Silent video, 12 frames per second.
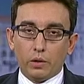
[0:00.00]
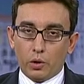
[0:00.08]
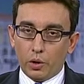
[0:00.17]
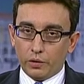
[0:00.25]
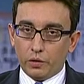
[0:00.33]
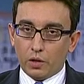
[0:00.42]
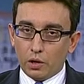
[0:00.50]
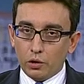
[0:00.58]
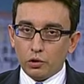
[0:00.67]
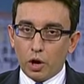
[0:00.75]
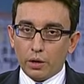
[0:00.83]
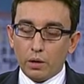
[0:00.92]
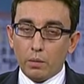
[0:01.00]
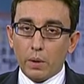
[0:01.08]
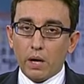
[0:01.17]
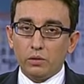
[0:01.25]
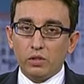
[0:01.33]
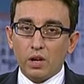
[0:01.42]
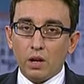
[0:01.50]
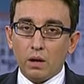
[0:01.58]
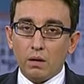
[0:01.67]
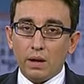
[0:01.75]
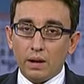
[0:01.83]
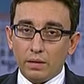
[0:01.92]
the noises that you're talking about,
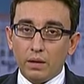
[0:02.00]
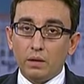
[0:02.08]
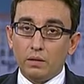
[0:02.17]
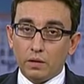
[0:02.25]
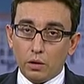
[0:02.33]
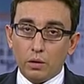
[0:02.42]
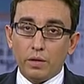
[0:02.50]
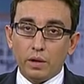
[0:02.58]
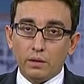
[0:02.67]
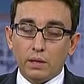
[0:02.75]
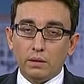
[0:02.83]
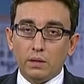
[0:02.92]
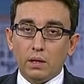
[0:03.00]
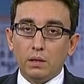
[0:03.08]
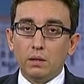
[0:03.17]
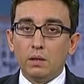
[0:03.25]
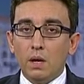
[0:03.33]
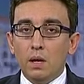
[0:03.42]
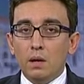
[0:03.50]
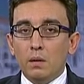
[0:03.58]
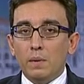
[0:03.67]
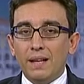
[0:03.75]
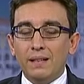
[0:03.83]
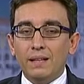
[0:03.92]
and I think it's a good thing that it didn't.
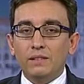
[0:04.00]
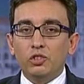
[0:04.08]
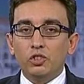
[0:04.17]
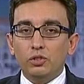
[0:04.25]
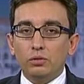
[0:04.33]
Let's